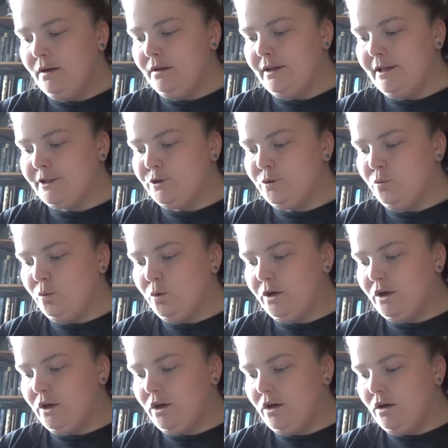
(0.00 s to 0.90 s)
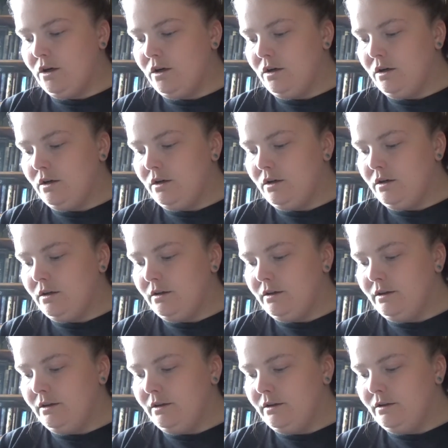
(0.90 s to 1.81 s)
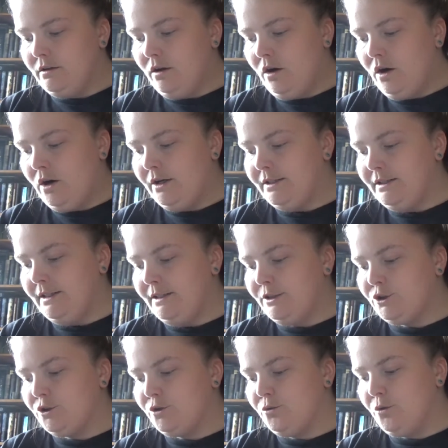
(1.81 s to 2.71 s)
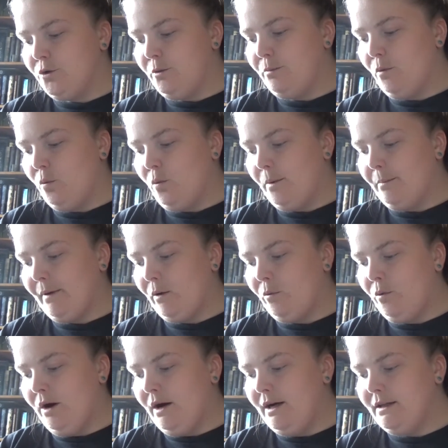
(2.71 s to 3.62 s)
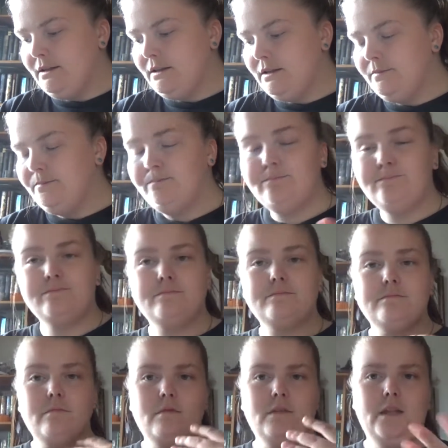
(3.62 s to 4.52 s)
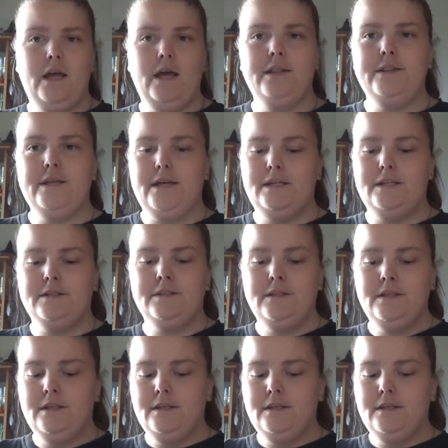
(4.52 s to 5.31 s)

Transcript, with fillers: Let's work on each group one by one. And then